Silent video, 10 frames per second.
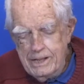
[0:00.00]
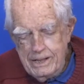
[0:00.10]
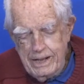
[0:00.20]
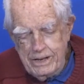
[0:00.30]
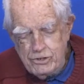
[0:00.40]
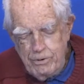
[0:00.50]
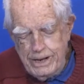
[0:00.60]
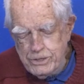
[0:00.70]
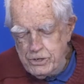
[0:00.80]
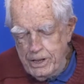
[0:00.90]
The
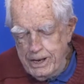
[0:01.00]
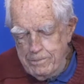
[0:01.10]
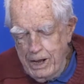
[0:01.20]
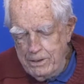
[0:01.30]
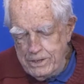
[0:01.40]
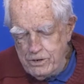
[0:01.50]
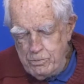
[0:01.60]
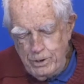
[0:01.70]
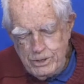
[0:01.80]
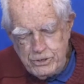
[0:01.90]
strange thing about this
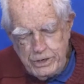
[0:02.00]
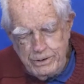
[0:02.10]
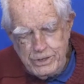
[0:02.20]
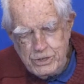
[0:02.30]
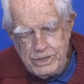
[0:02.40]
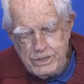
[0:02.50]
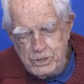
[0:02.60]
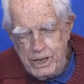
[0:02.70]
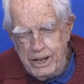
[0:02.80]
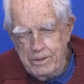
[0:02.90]
World Series
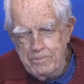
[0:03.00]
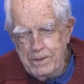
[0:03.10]
is that